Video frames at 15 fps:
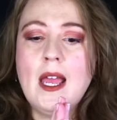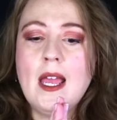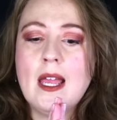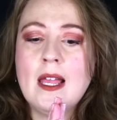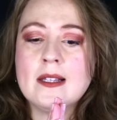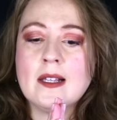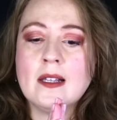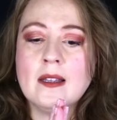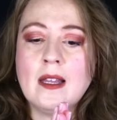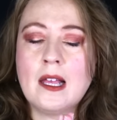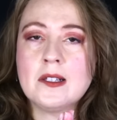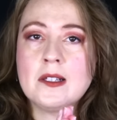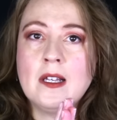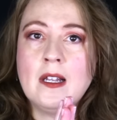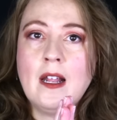It's a
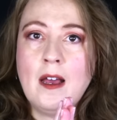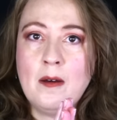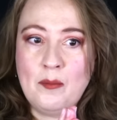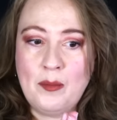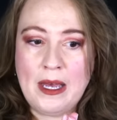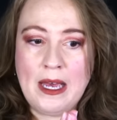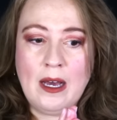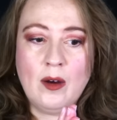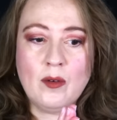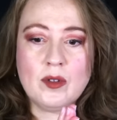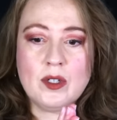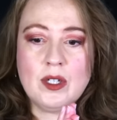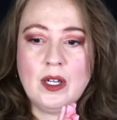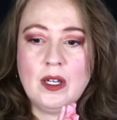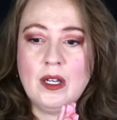lesson
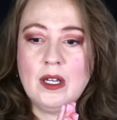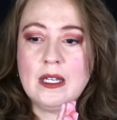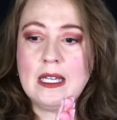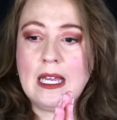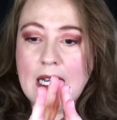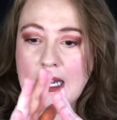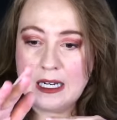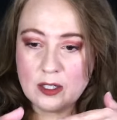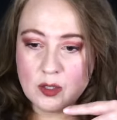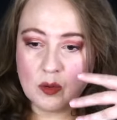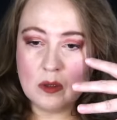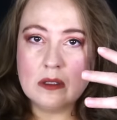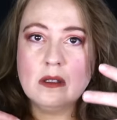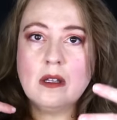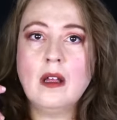about getting into
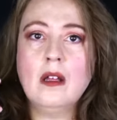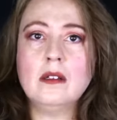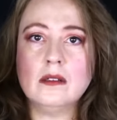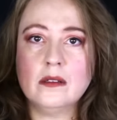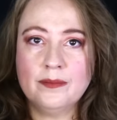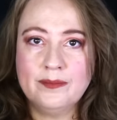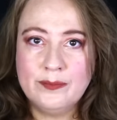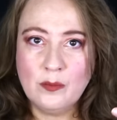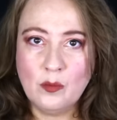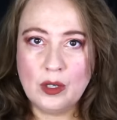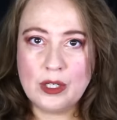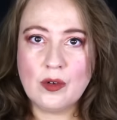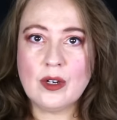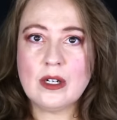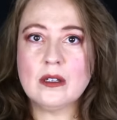a lull. When
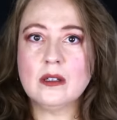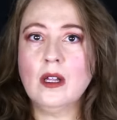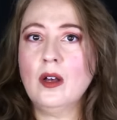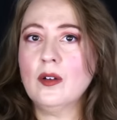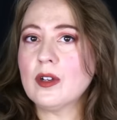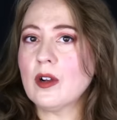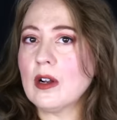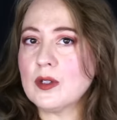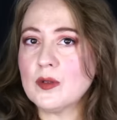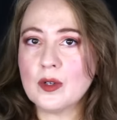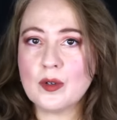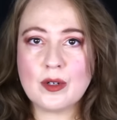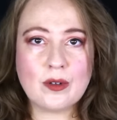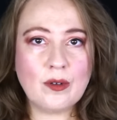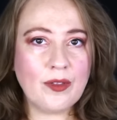you're in a lull, you're not doing
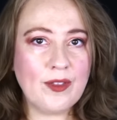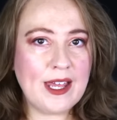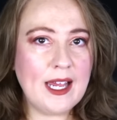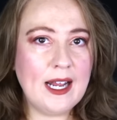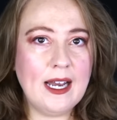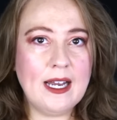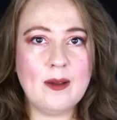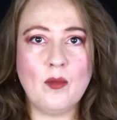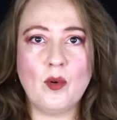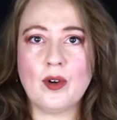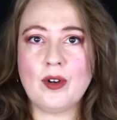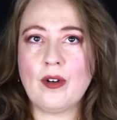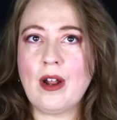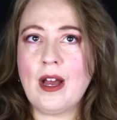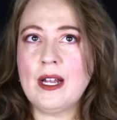critical thinking anymore.
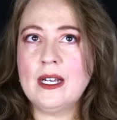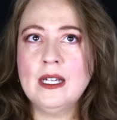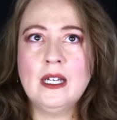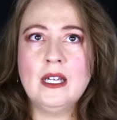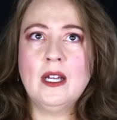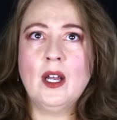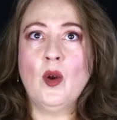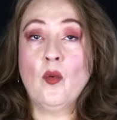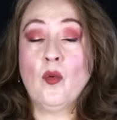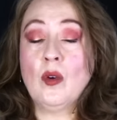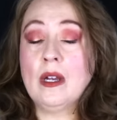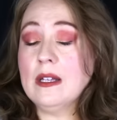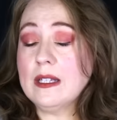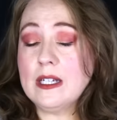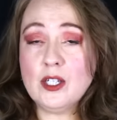You're not
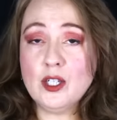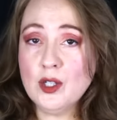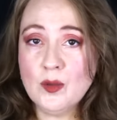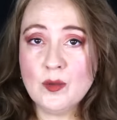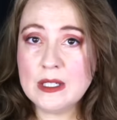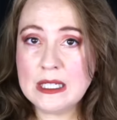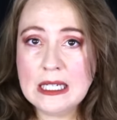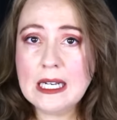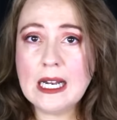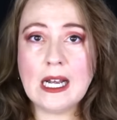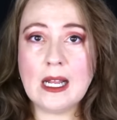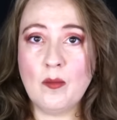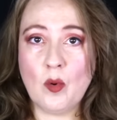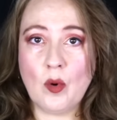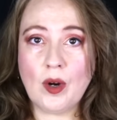really tuned in
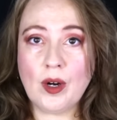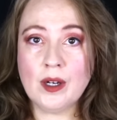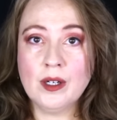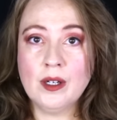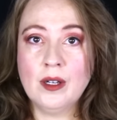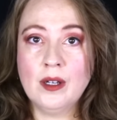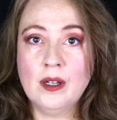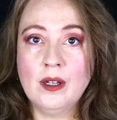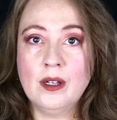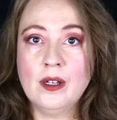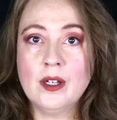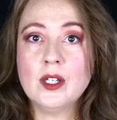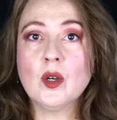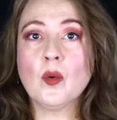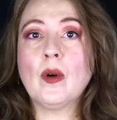anymore.
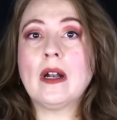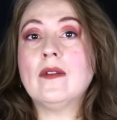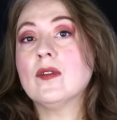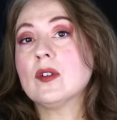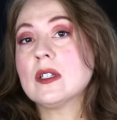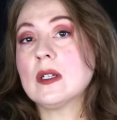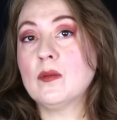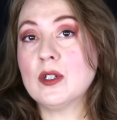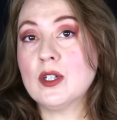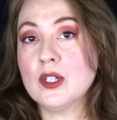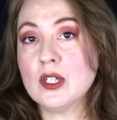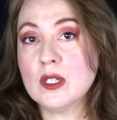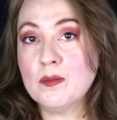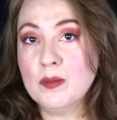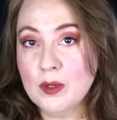You're waiting for someone to
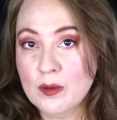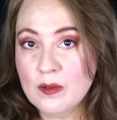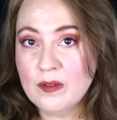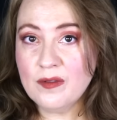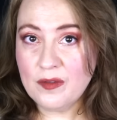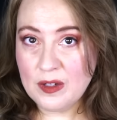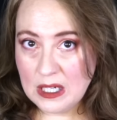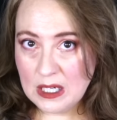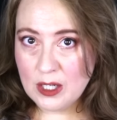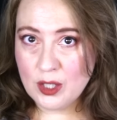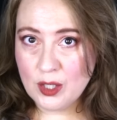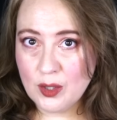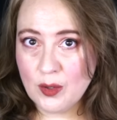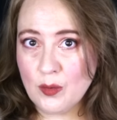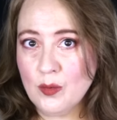spoon feed
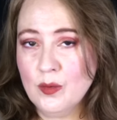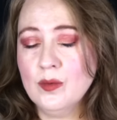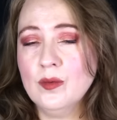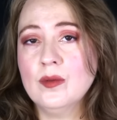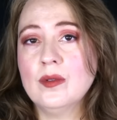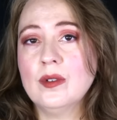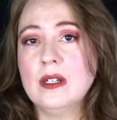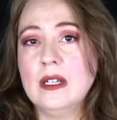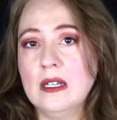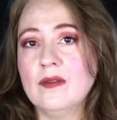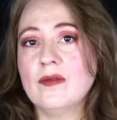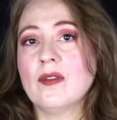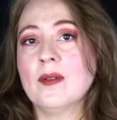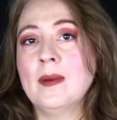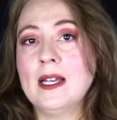you
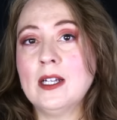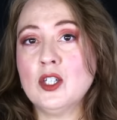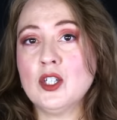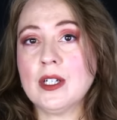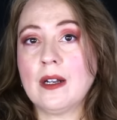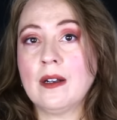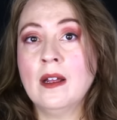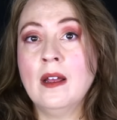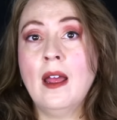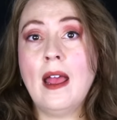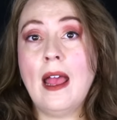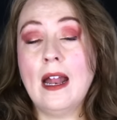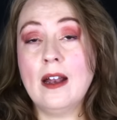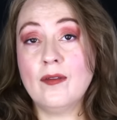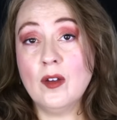information.
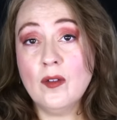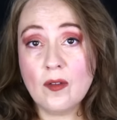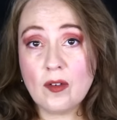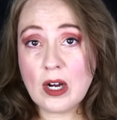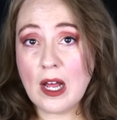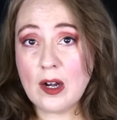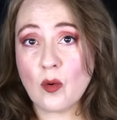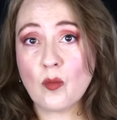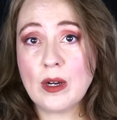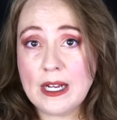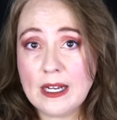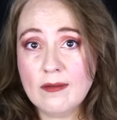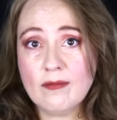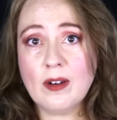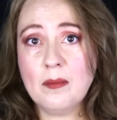And if you've ever gotten a
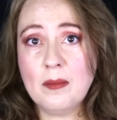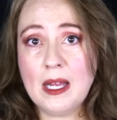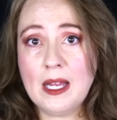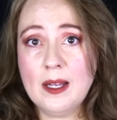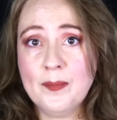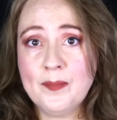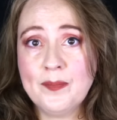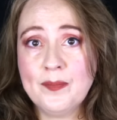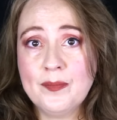reading from me,